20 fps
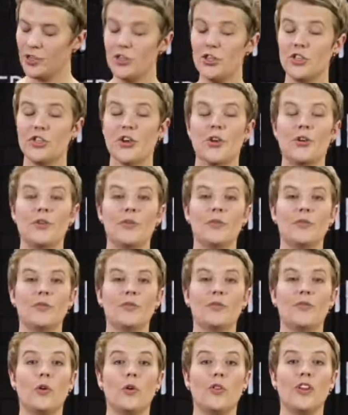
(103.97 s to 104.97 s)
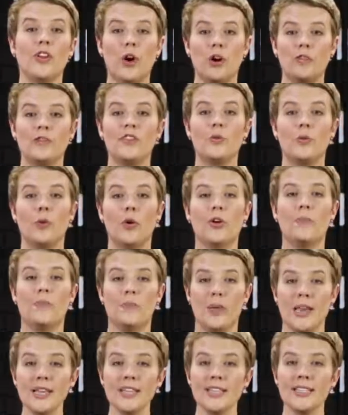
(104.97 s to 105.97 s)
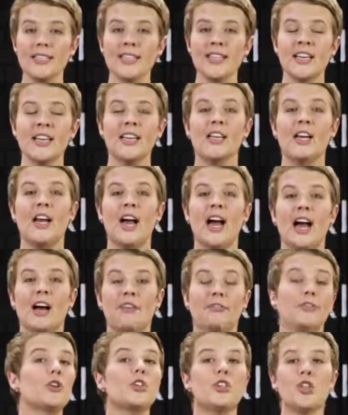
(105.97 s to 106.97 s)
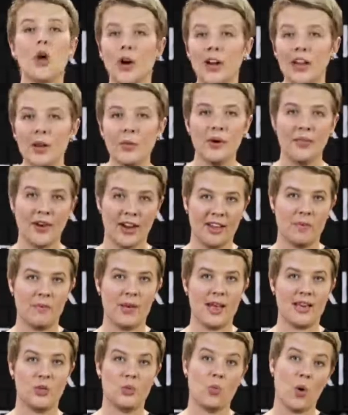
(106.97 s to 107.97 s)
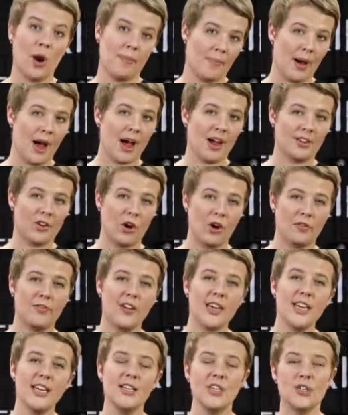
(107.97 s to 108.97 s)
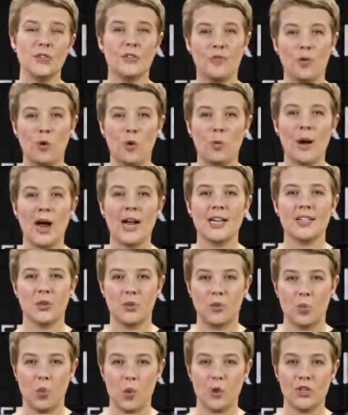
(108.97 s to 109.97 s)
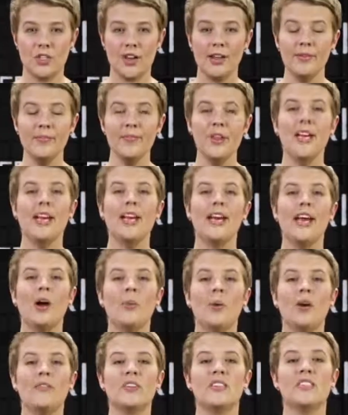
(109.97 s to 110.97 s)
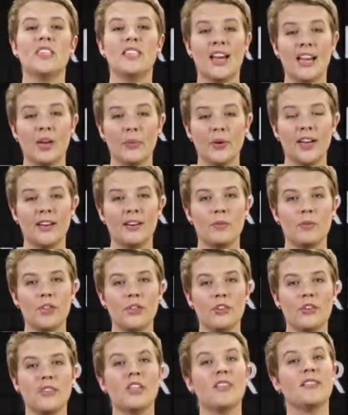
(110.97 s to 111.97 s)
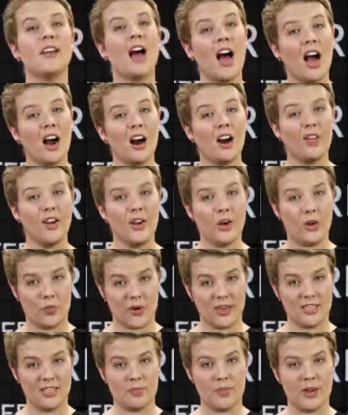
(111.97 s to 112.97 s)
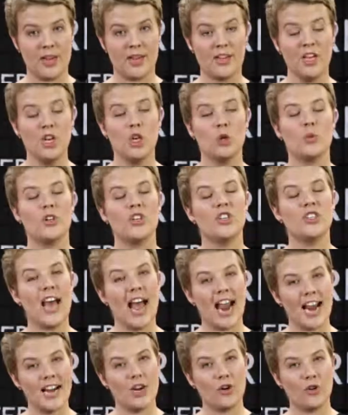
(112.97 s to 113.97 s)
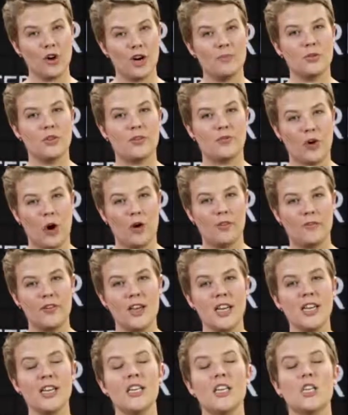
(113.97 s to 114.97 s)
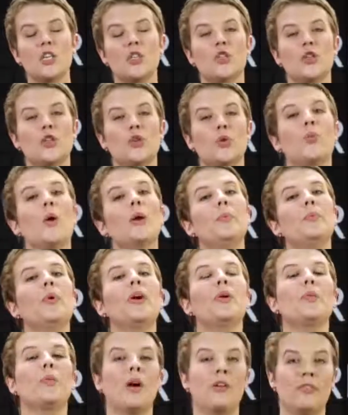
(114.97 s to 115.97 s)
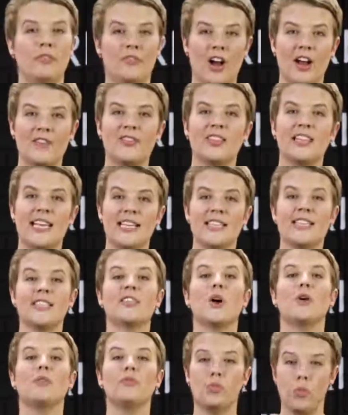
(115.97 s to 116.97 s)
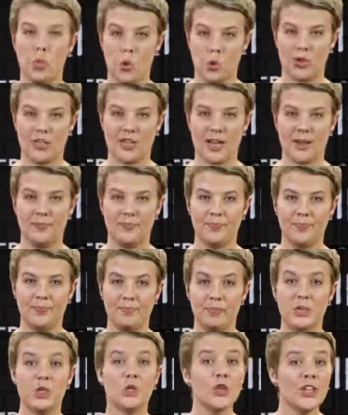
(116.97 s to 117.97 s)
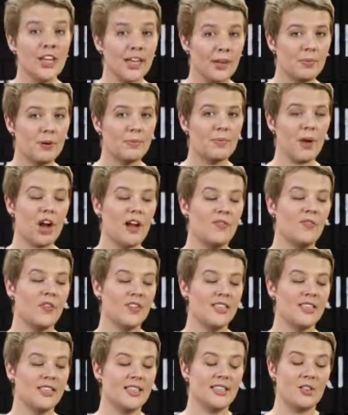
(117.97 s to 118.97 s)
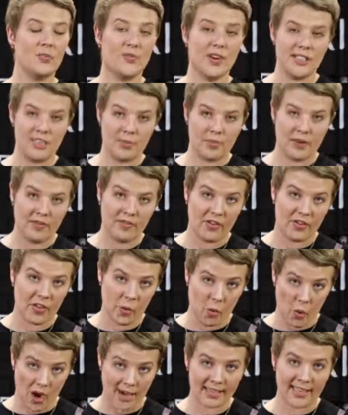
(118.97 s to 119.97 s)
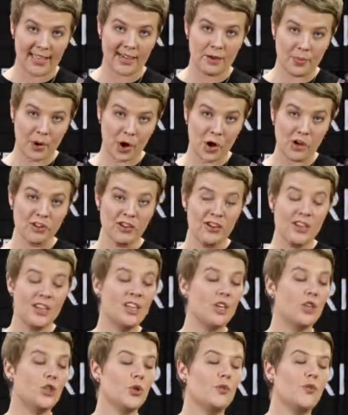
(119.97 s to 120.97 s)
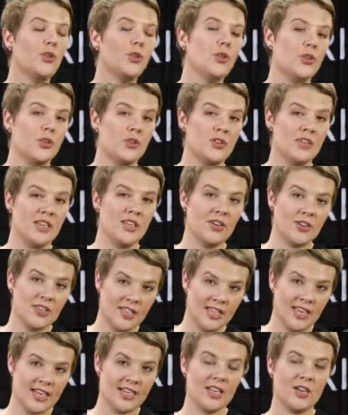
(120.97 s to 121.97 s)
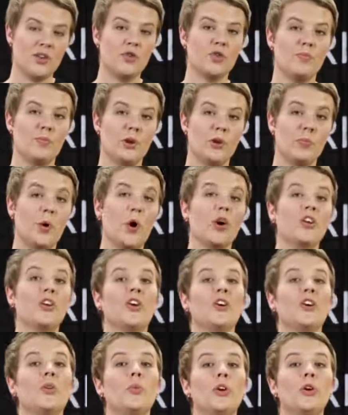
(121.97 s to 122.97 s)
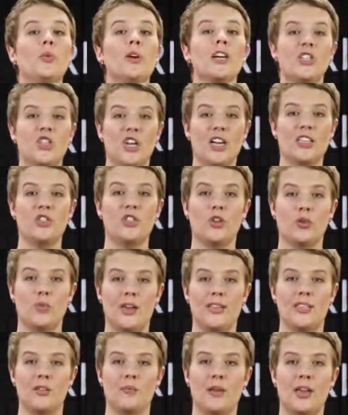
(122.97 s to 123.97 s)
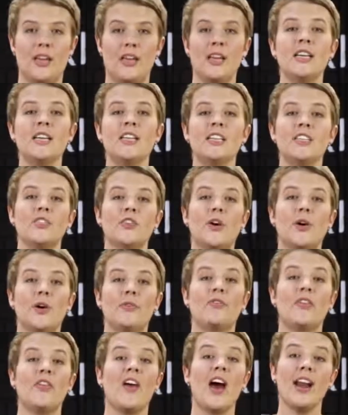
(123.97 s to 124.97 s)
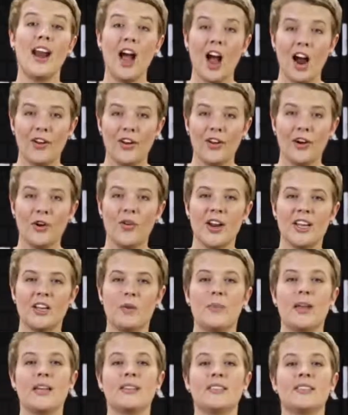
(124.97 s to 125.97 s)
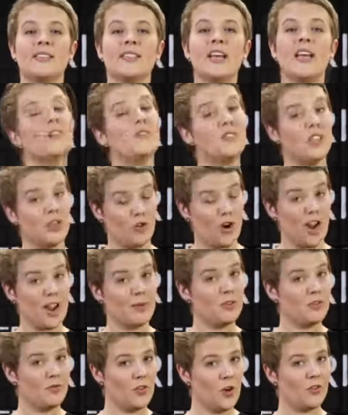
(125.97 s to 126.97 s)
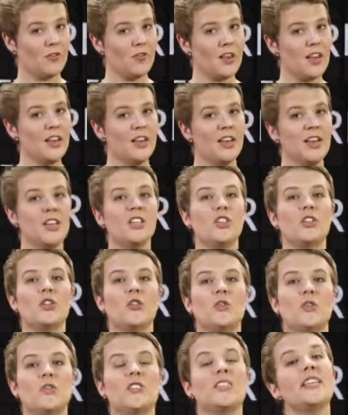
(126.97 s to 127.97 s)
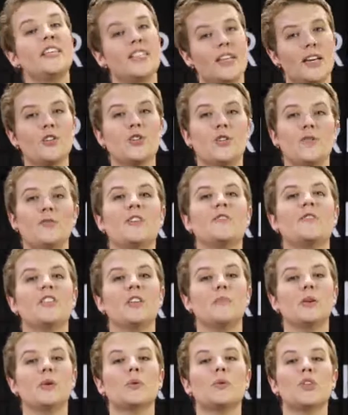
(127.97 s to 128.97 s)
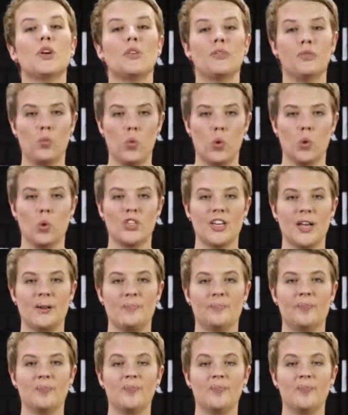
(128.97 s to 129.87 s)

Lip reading: So for the coffee water mix, for a toddy we recommend 1 part coffee to 4 parts water. However, today we're going to be using the Hario recipe, which is 80 grams of coffee to 1.15 litres of water. But do keep in mind that this is the recipe for the 1 litre pot. So if you're using your 600ml pot, to want to adjust your recipe. So for that, Hario recommends 50 grams of coffee to 650 mils of water.